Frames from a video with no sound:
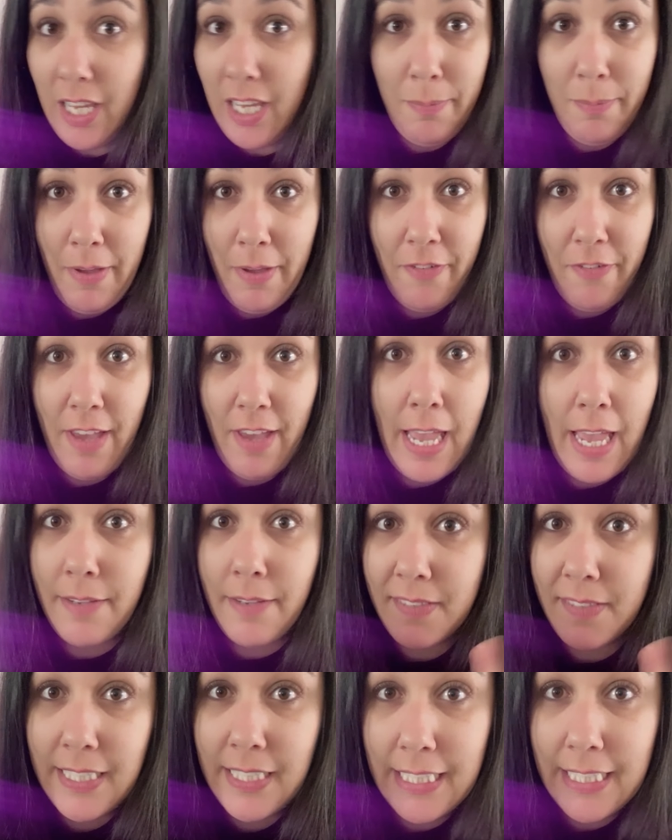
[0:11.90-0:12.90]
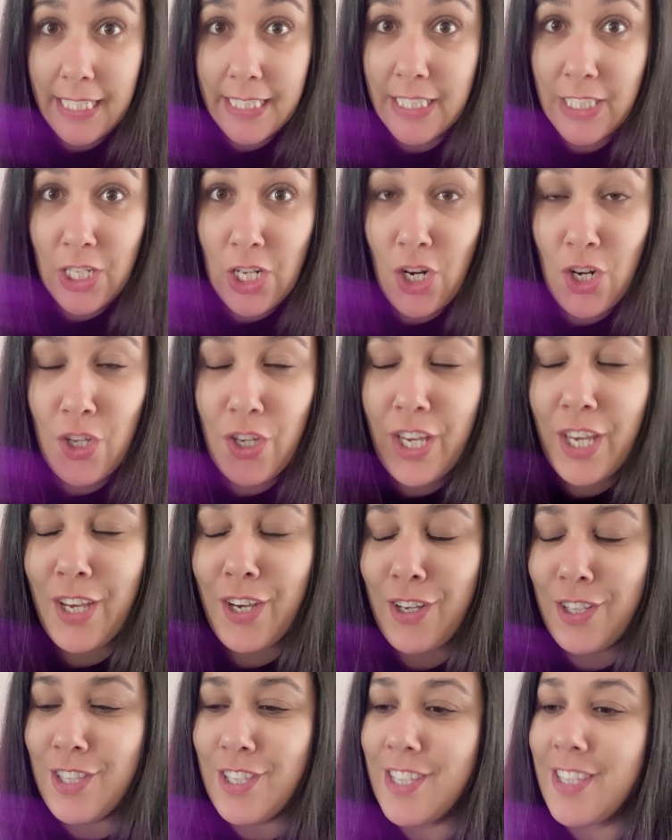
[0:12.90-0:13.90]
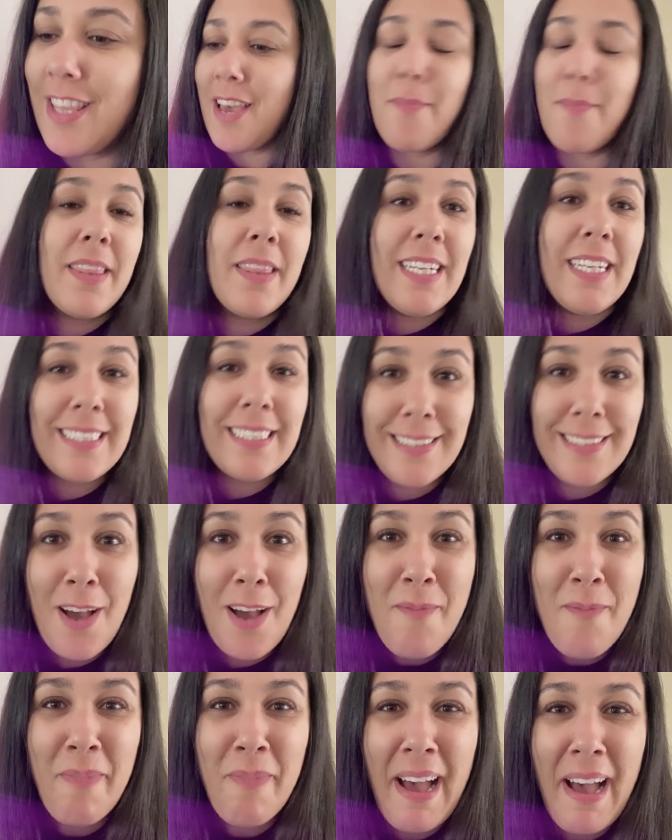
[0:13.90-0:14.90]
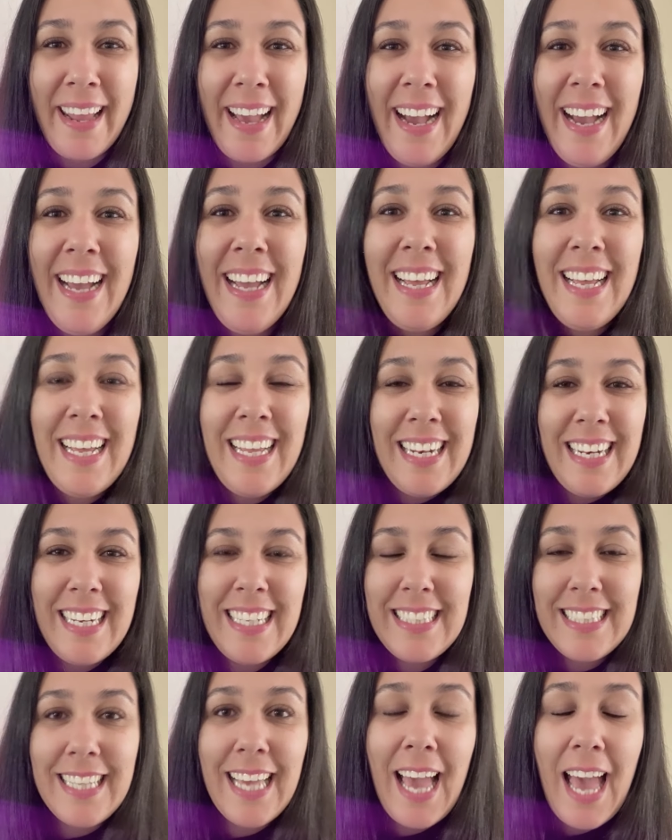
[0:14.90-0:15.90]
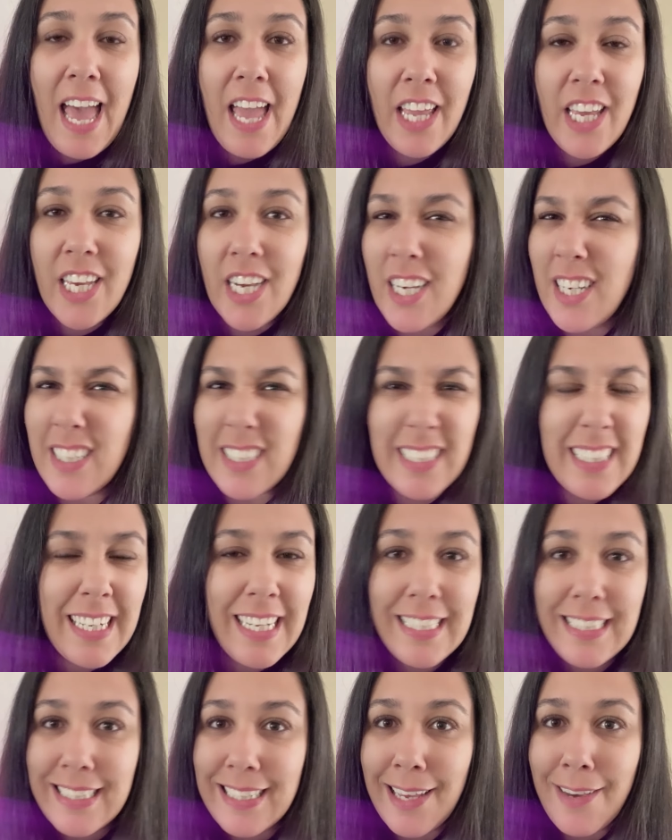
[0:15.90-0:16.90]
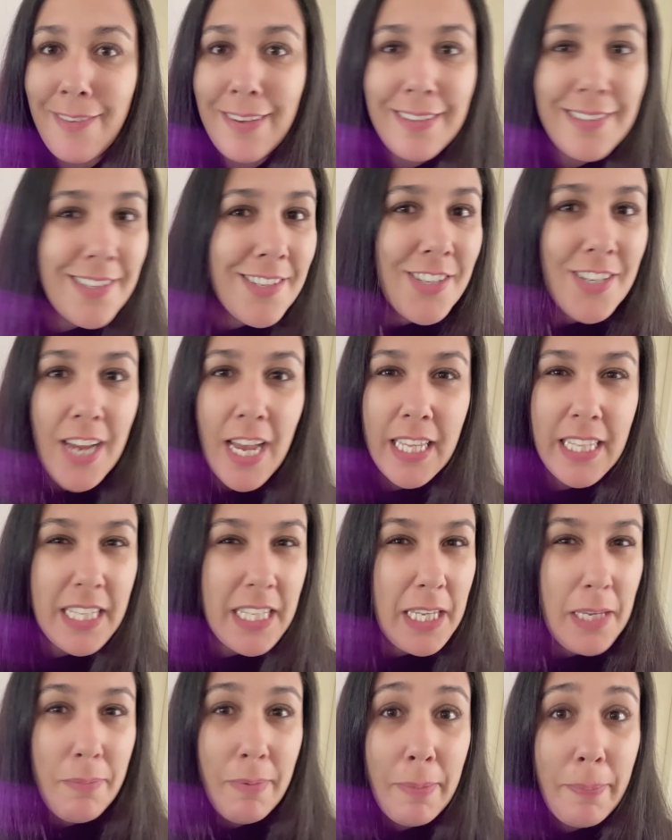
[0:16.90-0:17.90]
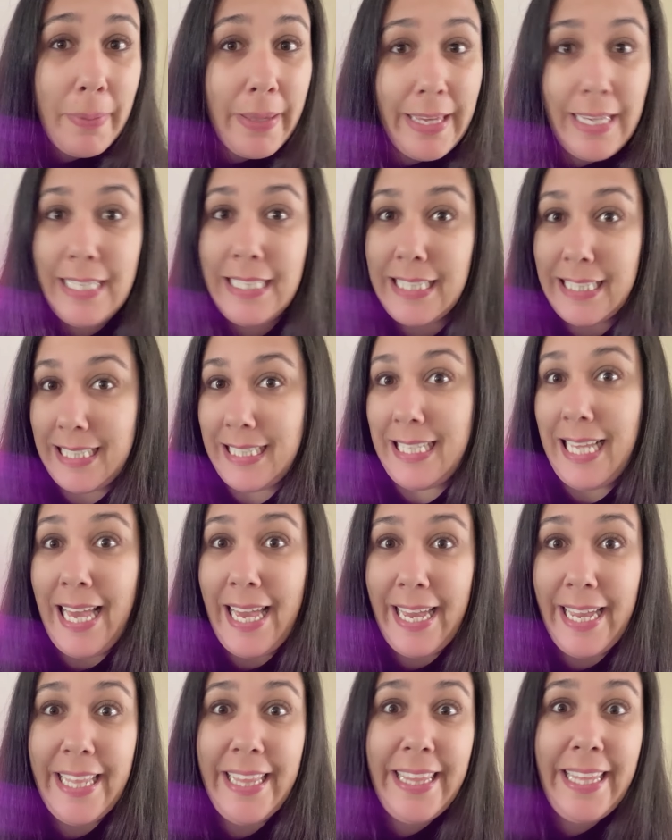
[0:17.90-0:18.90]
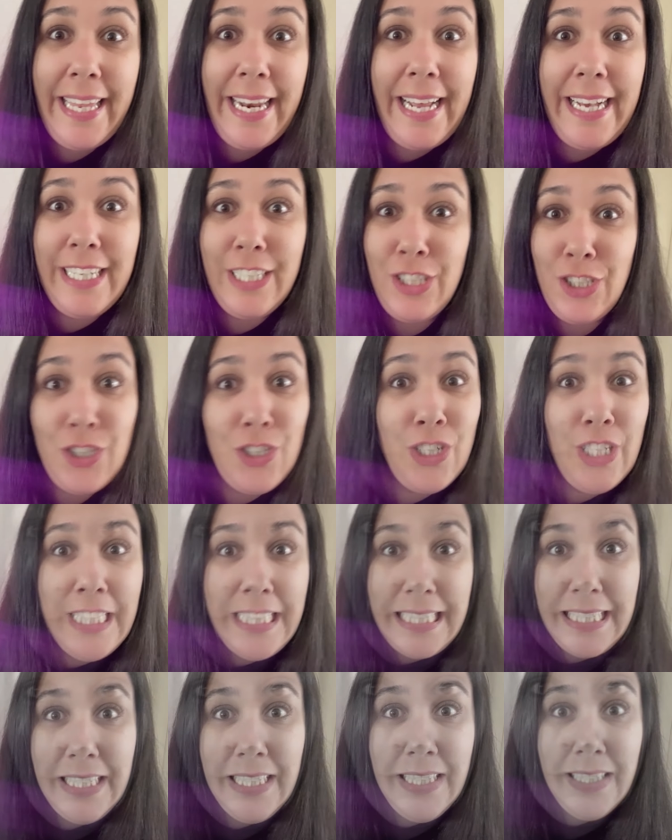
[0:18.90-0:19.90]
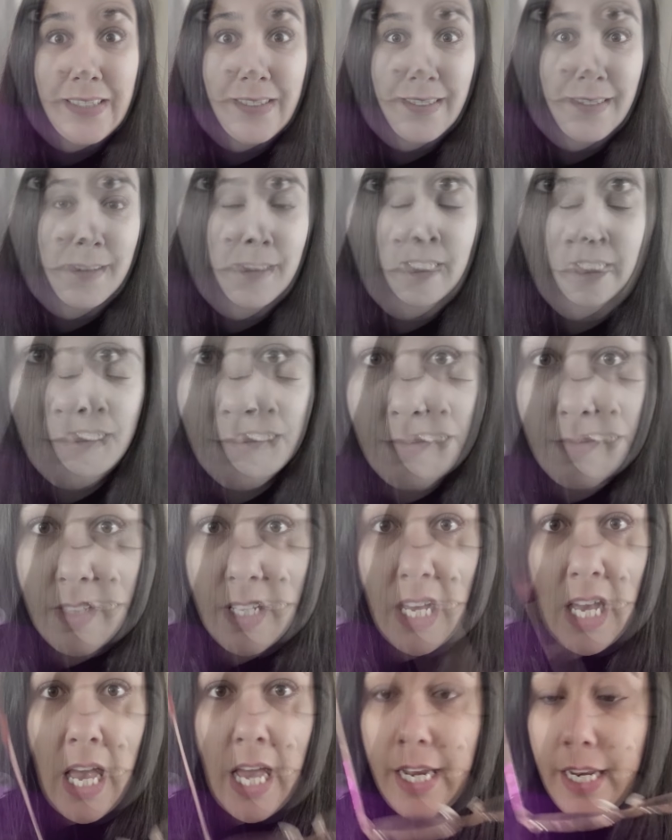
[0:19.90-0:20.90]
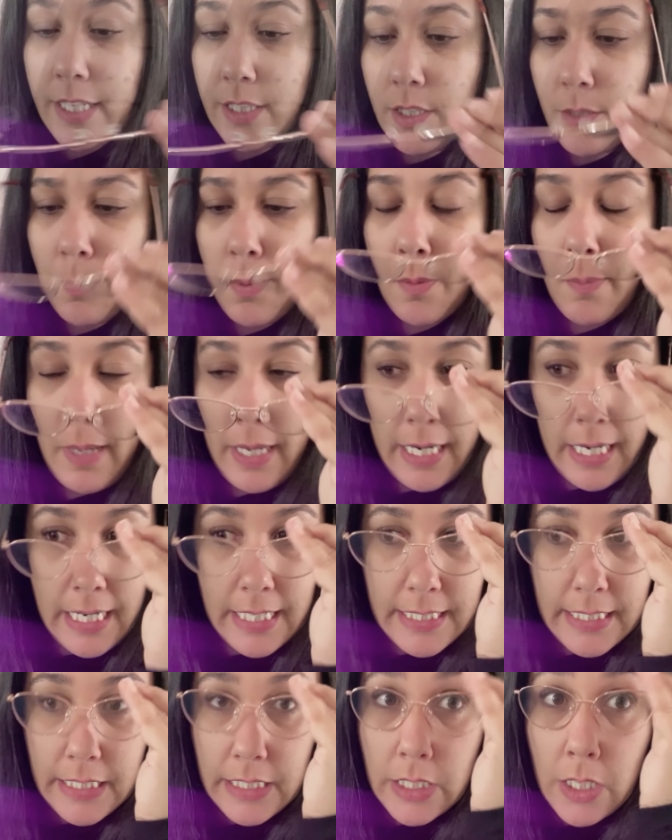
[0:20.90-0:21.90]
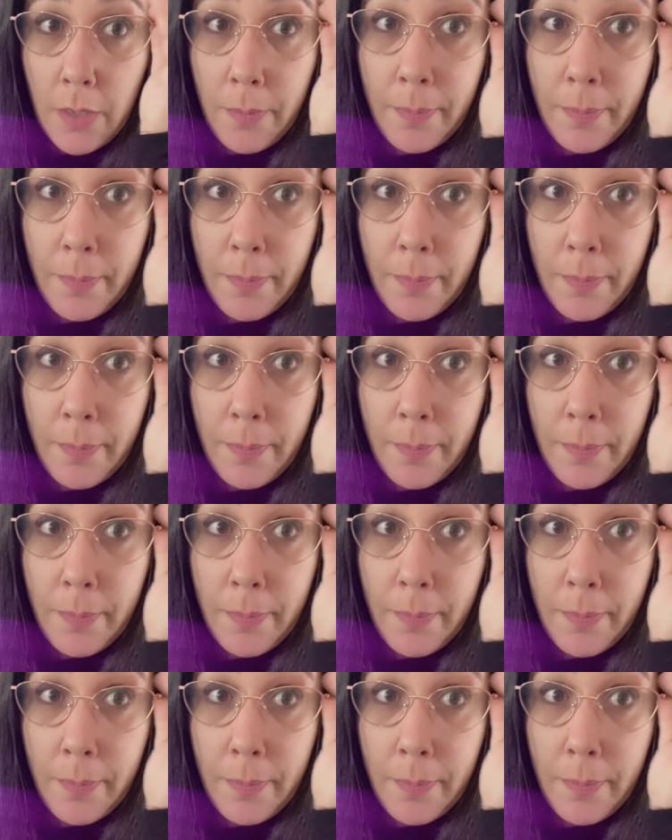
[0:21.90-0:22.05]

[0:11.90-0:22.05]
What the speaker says: at my face. It's not looking good today, but that's not matter. Let's see how it goes. Let's see what ChatGPT is saying that I should do. I need to put my glasses on